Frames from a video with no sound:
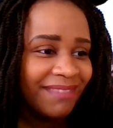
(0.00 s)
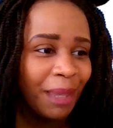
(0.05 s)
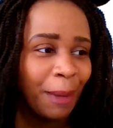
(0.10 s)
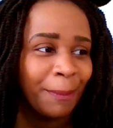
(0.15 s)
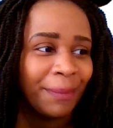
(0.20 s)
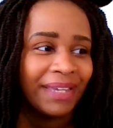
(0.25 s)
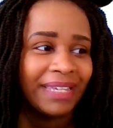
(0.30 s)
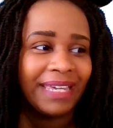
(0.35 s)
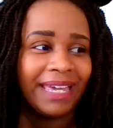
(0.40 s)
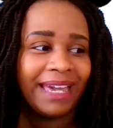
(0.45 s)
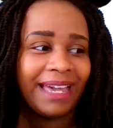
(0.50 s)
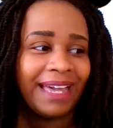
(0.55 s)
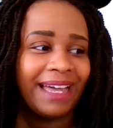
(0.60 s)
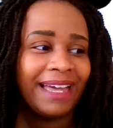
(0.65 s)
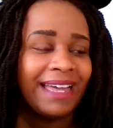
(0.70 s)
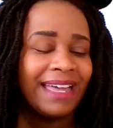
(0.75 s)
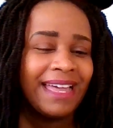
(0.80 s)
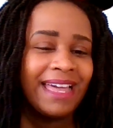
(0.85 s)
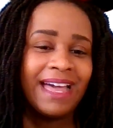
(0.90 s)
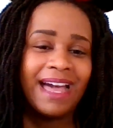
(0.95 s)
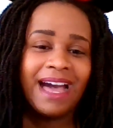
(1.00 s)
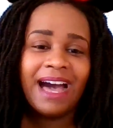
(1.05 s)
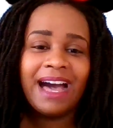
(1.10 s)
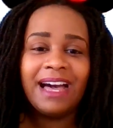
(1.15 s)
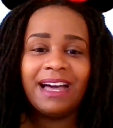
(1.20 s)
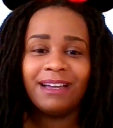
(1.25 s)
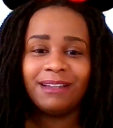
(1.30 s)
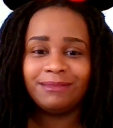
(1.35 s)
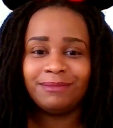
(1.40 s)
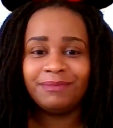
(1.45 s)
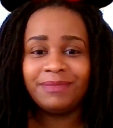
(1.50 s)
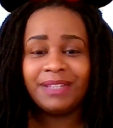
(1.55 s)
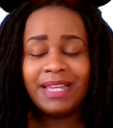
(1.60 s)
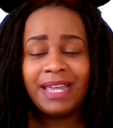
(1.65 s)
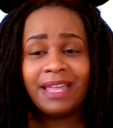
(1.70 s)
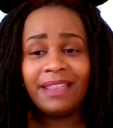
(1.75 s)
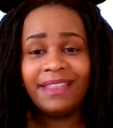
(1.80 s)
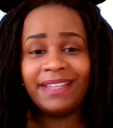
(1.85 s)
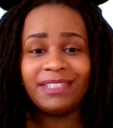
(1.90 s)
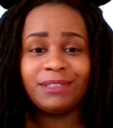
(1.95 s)
But yeah, um,
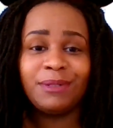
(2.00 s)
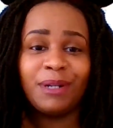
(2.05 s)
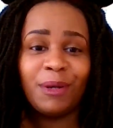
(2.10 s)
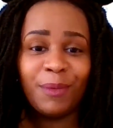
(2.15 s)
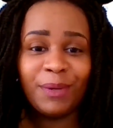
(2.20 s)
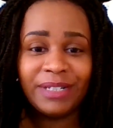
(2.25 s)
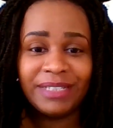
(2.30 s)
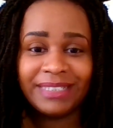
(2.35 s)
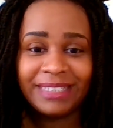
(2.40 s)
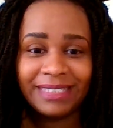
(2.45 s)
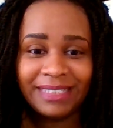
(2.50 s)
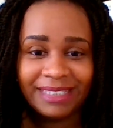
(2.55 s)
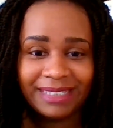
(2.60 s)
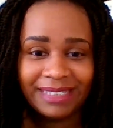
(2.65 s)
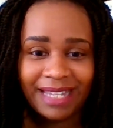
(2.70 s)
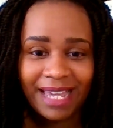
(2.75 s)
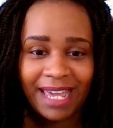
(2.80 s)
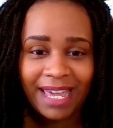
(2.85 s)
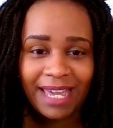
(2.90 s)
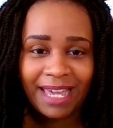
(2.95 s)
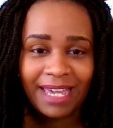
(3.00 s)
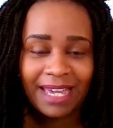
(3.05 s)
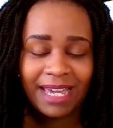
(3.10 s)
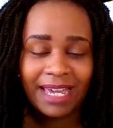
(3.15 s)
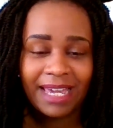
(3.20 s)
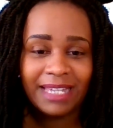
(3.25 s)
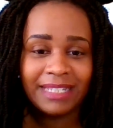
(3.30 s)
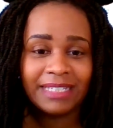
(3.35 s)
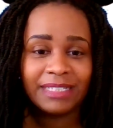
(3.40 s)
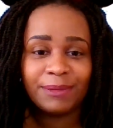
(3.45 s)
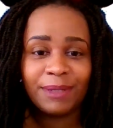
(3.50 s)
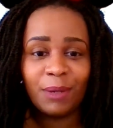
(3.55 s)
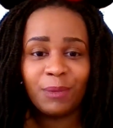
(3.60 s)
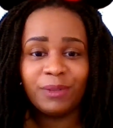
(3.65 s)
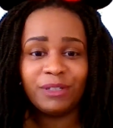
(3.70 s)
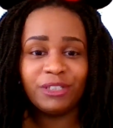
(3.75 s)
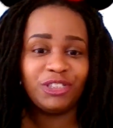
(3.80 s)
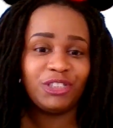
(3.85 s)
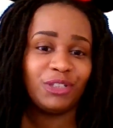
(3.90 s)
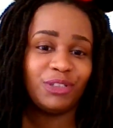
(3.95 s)
that's what I wanted to say, and that's what I
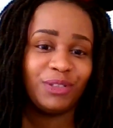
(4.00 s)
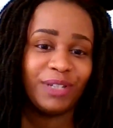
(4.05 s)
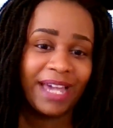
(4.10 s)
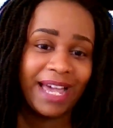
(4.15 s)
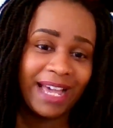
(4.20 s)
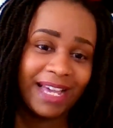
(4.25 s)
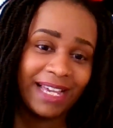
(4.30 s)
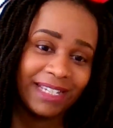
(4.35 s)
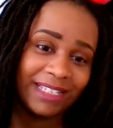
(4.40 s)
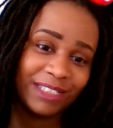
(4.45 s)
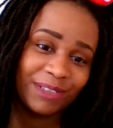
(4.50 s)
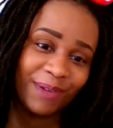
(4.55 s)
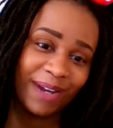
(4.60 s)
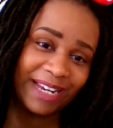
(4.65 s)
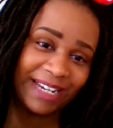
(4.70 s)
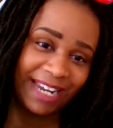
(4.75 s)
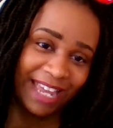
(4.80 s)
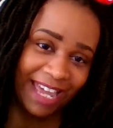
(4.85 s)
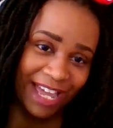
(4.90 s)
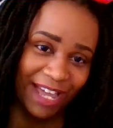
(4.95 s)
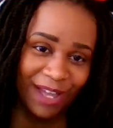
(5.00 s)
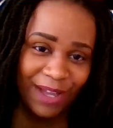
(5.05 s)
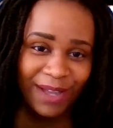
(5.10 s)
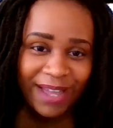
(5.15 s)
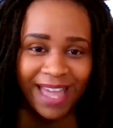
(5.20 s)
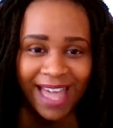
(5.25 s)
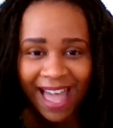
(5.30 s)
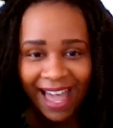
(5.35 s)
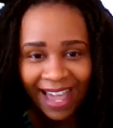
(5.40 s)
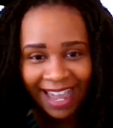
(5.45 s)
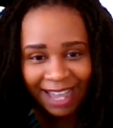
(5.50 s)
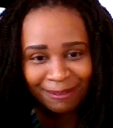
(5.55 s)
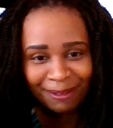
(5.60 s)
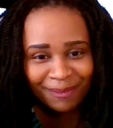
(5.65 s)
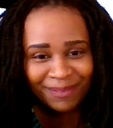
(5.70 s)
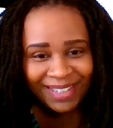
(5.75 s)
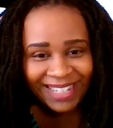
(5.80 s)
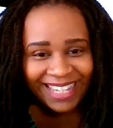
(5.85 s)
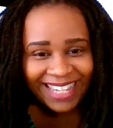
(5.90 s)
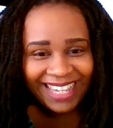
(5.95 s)
want to show you guys right now. I got my
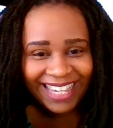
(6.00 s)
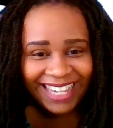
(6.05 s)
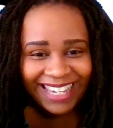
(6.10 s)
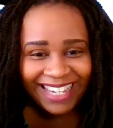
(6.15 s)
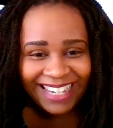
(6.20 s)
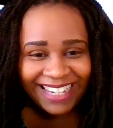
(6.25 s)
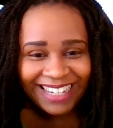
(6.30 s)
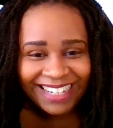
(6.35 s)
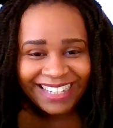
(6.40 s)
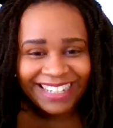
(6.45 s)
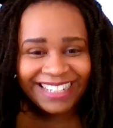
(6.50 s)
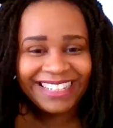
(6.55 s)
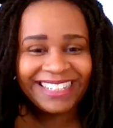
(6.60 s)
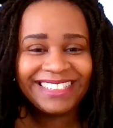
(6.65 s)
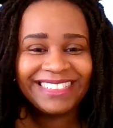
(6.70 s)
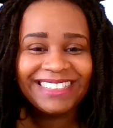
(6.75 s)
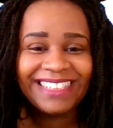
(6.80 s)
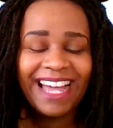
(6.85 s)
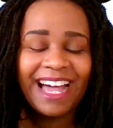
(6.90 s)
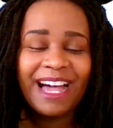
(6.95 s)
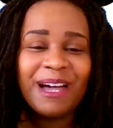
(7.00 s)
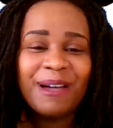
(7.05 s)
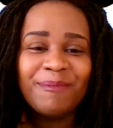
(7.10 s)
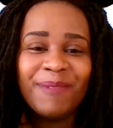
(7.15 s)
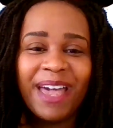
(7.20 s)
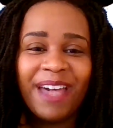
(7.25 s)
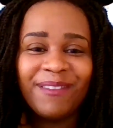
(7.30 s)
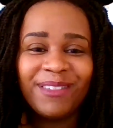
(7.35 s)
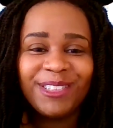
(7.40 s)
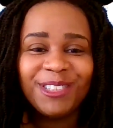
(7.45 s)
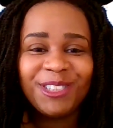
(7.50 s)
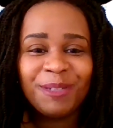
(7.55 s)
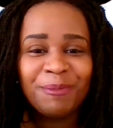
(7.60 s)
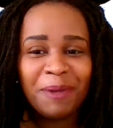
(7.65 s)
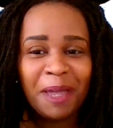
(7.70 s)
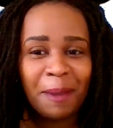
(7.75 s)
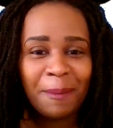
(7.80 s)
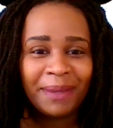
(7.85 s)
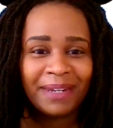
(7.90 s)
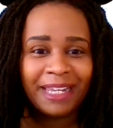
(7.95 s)
Mickey ears. Um, I have a trip
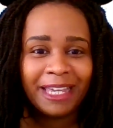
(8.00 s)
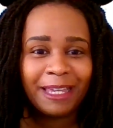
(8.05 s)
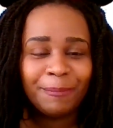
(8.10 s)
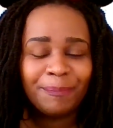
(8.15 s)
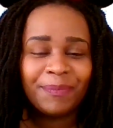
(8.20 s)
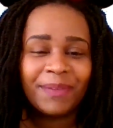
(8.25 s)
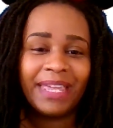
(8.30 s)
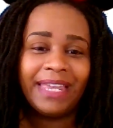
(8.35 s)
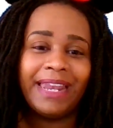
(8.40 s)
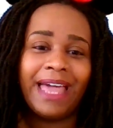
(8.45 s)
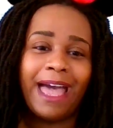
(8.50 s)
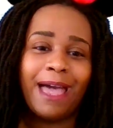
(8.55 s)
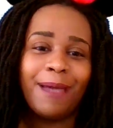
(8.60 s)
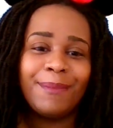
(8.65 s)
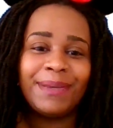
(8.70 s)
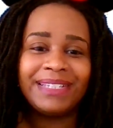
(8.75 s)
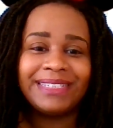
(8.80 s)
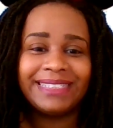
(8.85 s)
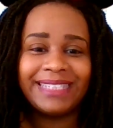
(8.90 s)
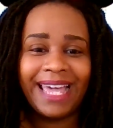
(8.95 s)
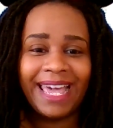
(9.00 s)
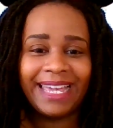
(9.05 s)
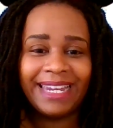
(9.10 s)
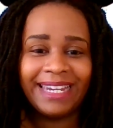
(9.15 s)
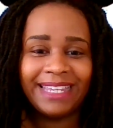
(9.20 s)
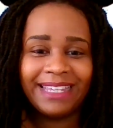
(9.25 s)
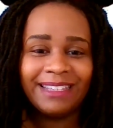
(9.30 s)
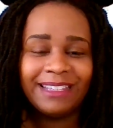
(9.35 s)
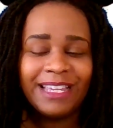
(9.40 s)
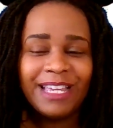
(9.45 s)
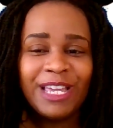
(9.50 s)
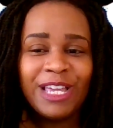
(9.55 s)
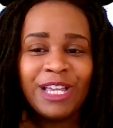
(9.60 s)
coming up, and I'm excited.